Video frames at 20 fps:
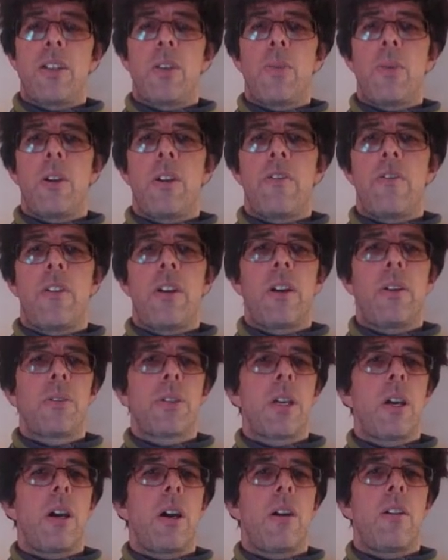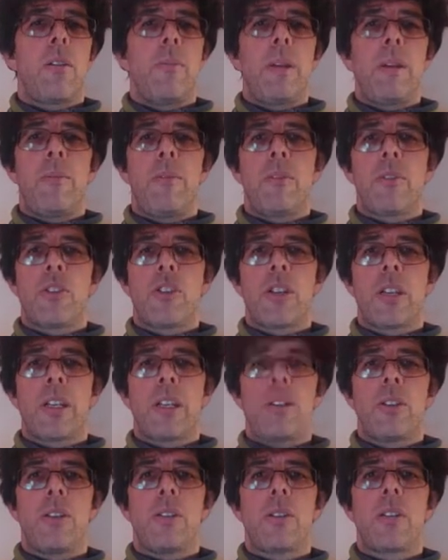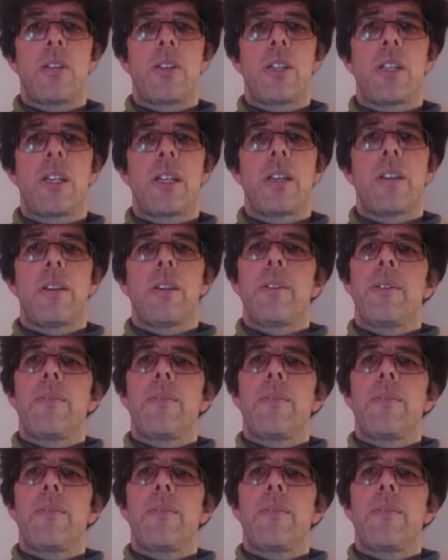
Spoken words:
So Word files are a bit more tricky, as you can see.